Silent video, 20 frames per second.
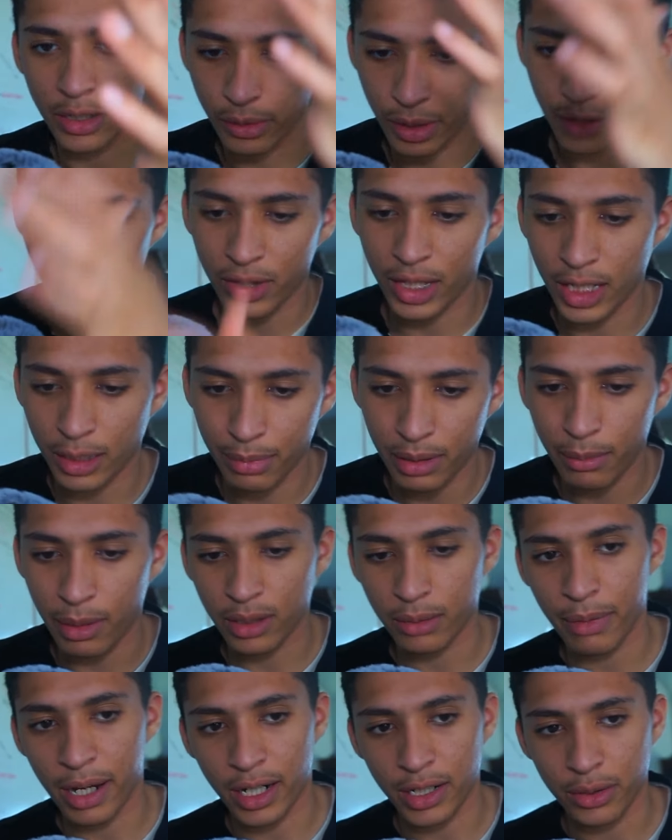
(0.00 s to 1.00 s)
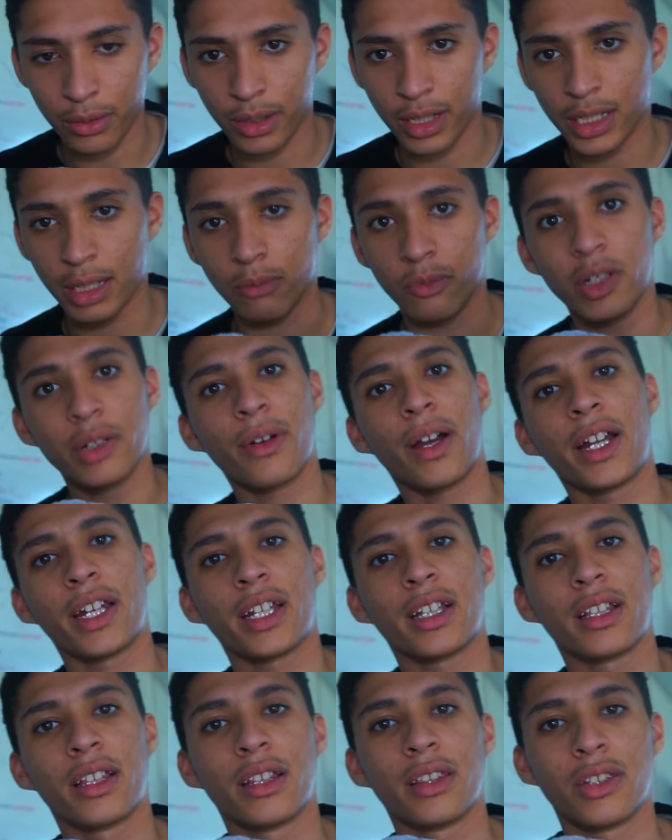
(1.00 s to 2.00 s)
Everything's been about the backstory because I'm
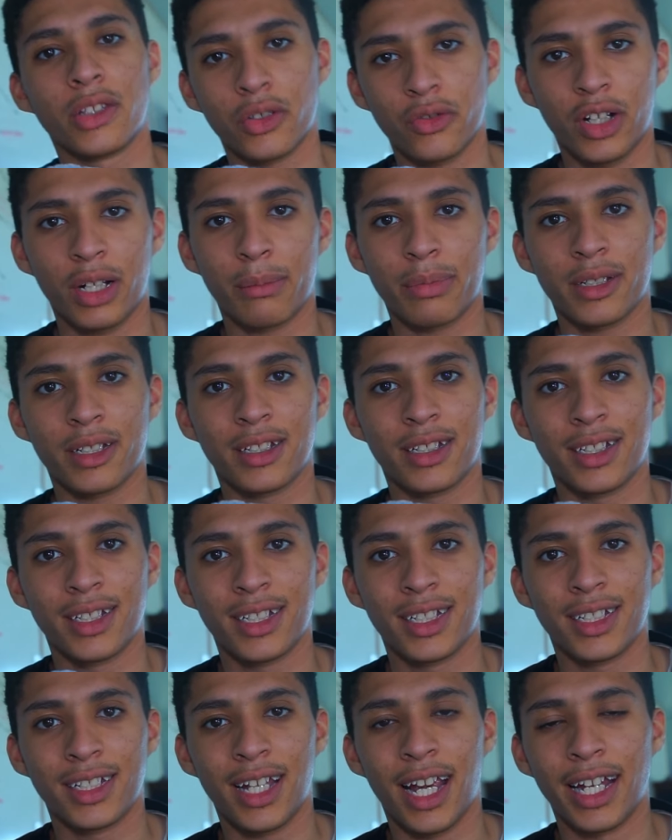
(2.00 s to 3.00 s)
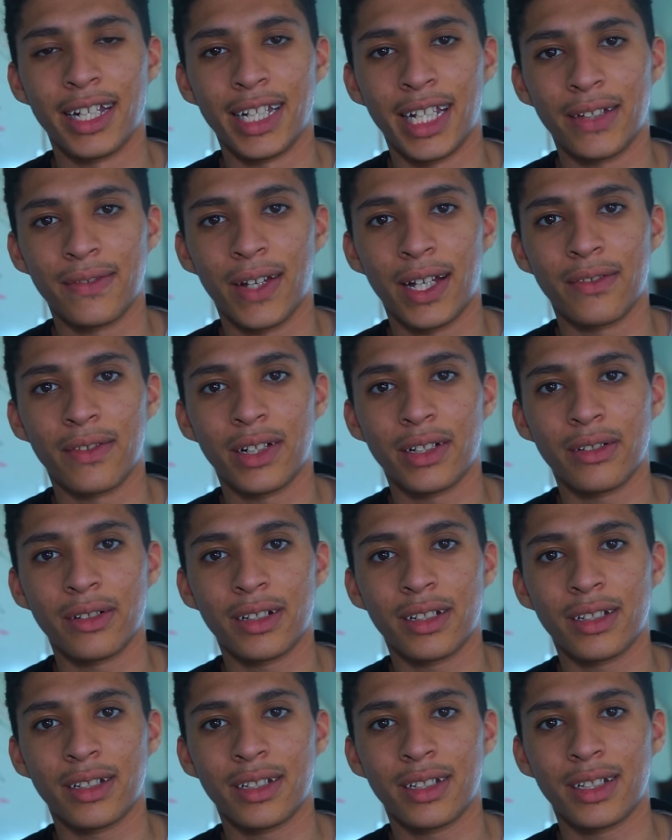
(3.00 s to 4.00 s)
rewriting the script at day
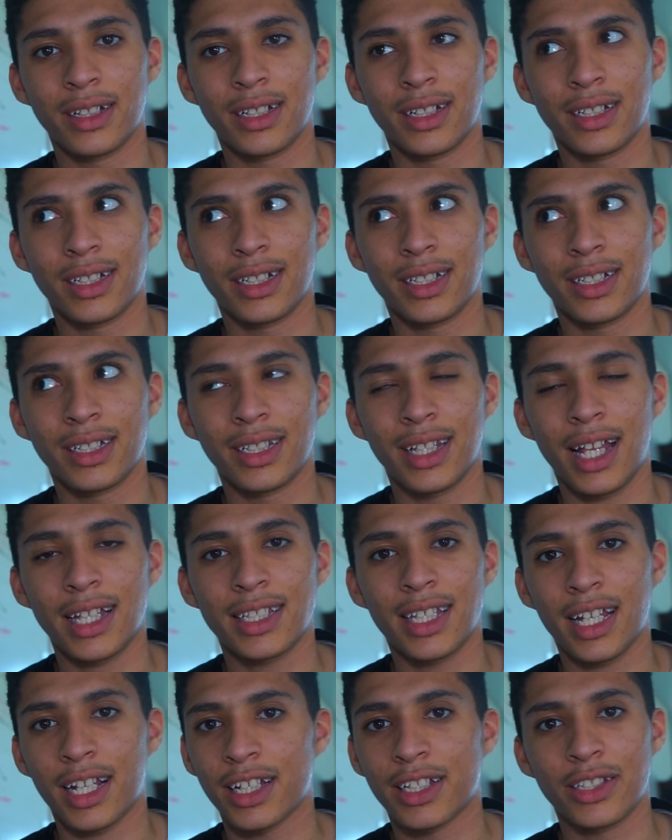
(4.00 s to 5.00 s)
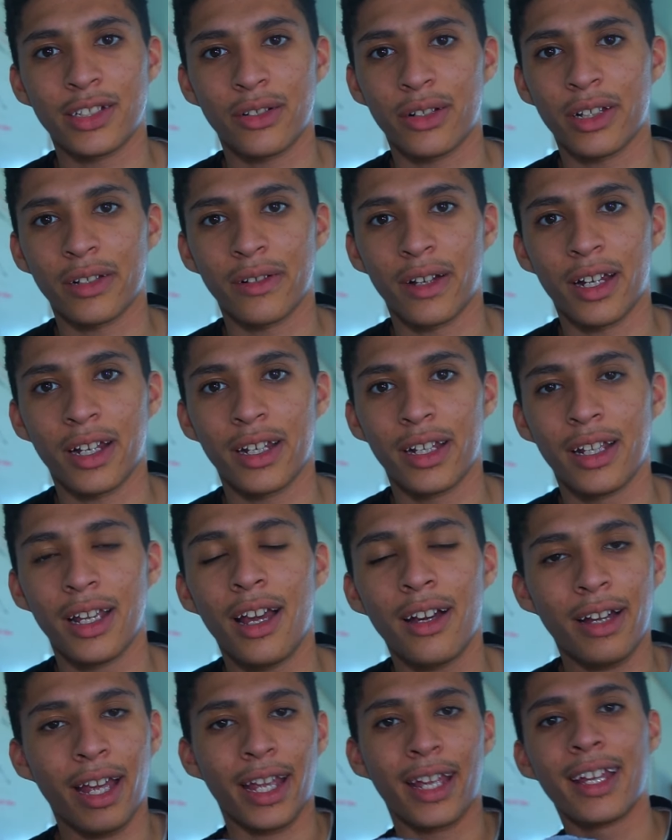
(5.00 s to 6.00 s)
500. That's not concerning, right?
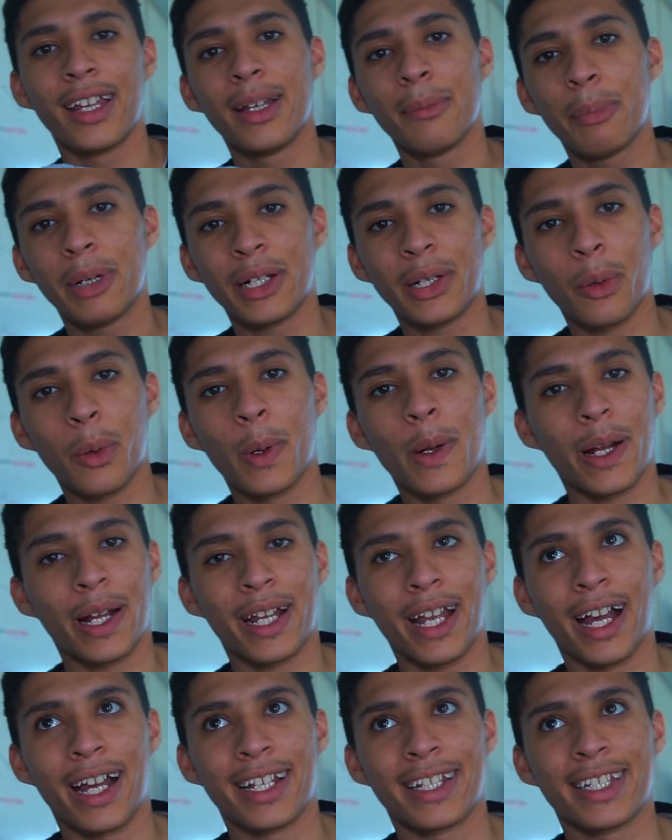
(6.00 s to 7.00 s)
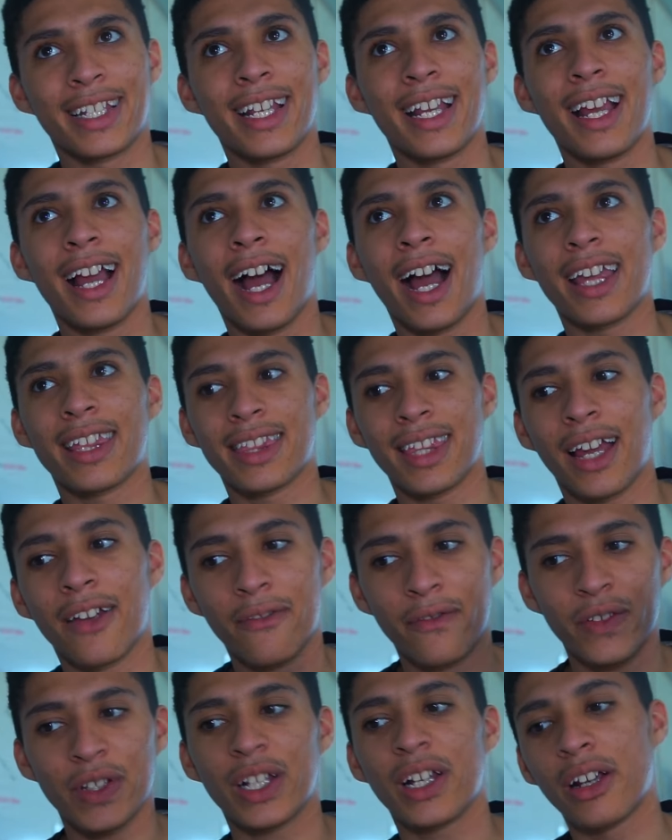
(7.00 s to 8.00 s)
Okay, but don't worry, guys. I
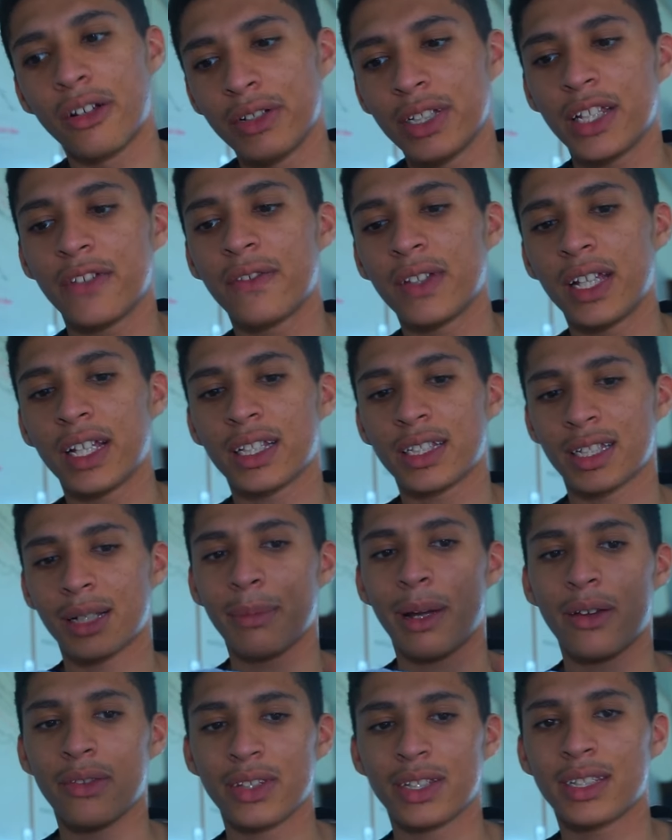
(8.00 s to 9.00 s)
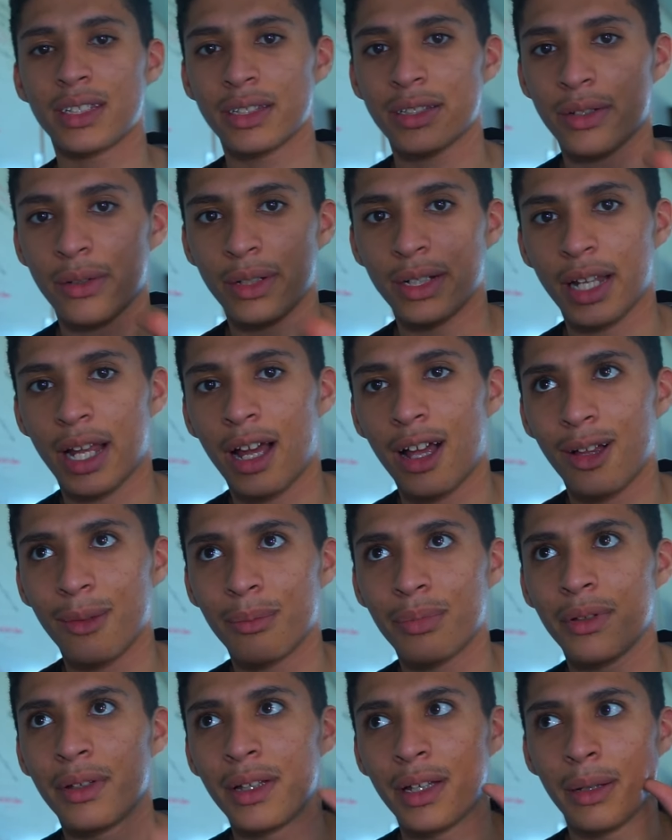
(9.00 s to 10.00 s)
really feel like somehow this is going to
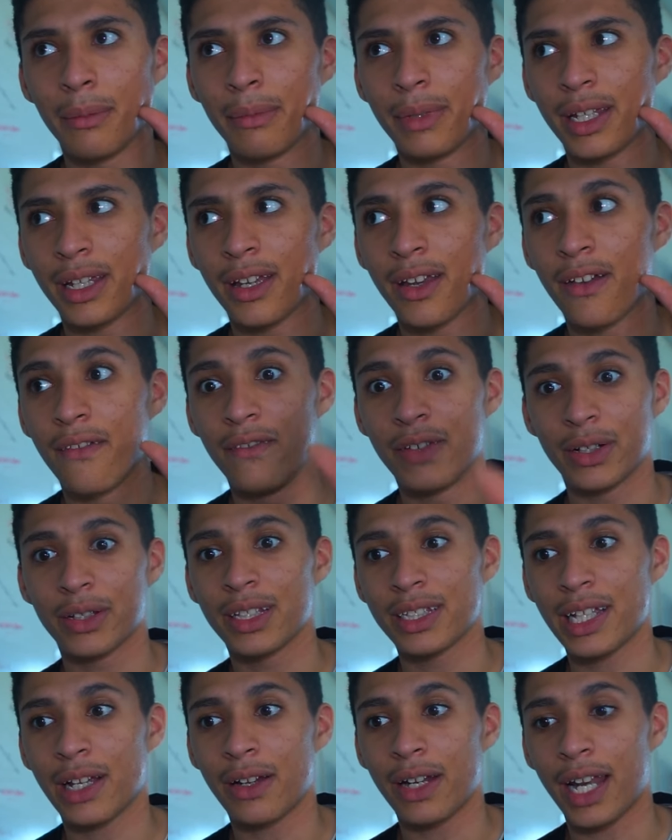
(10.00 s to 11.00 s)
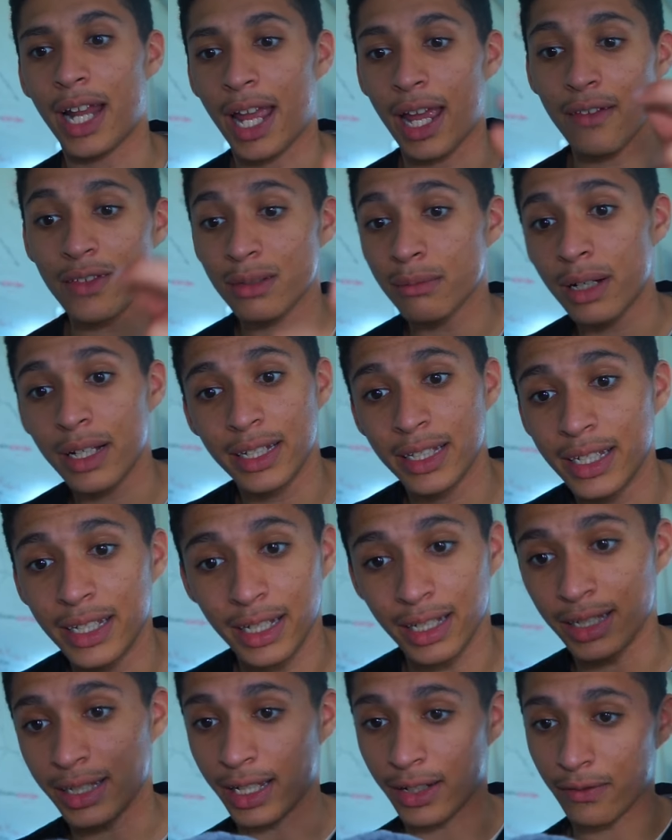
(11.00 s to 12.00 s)
help me figure this out, and I have some
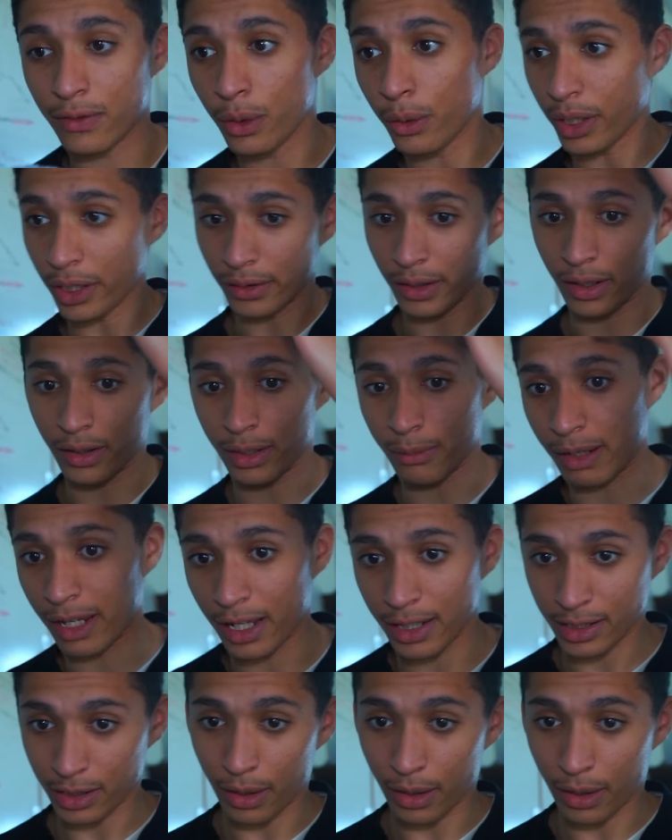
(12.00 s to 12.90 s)
ideas like floating around in my head.